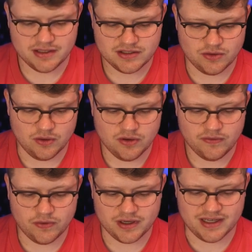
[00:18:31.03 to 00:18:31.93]
So
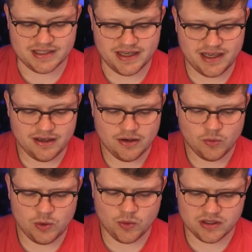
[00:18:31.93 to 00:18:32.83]
for class A,
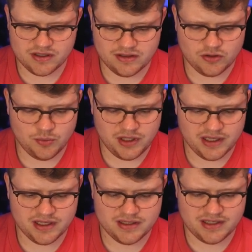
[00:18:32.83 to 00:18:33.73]
we want it to
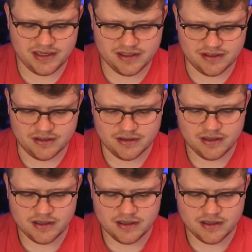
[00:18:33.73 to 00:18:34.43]
be a singleton.